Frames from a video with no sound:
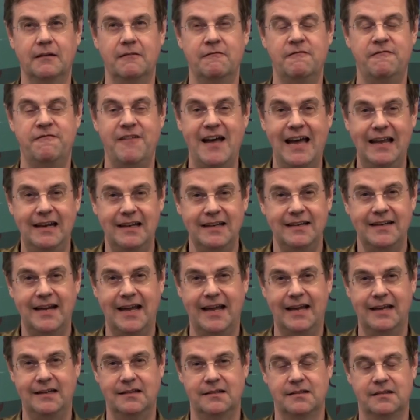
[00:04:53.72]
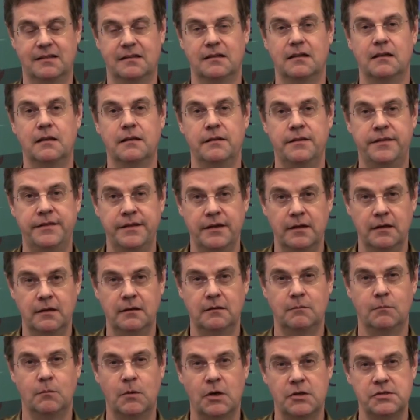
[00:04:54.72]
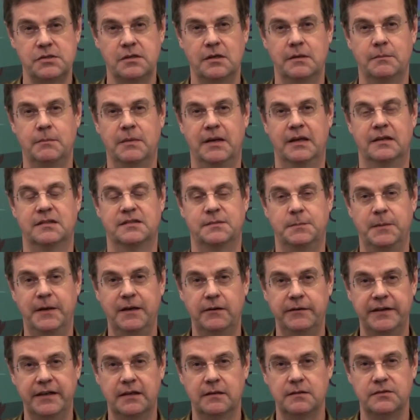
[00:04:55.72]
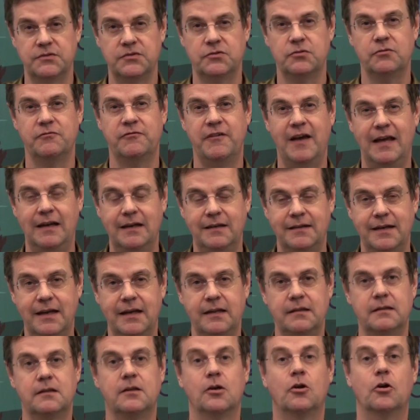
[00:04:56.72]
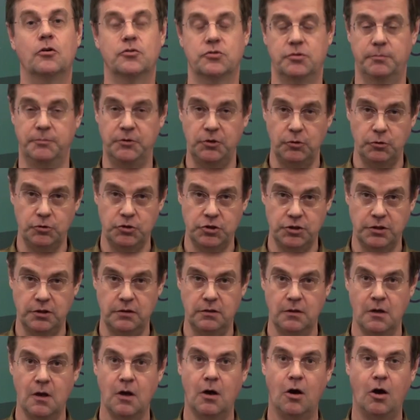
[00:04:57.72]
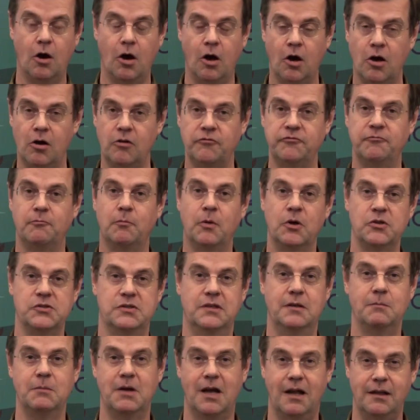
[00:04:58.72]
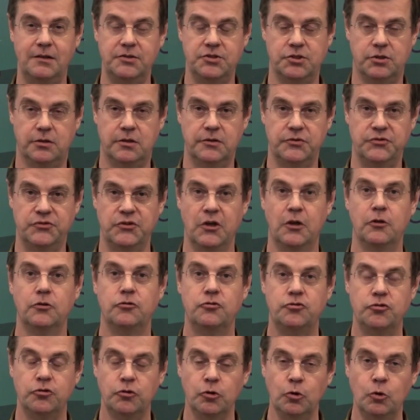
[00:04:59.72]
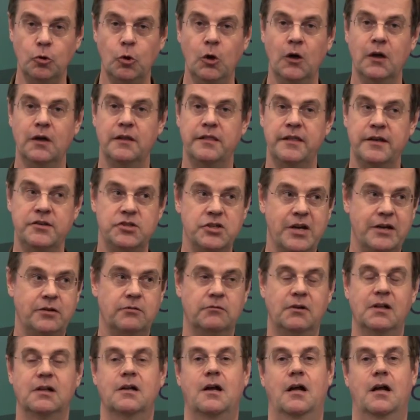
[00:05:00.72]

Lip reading: validate the Muslim experience, to validate the contribution of Muslim cultures to the general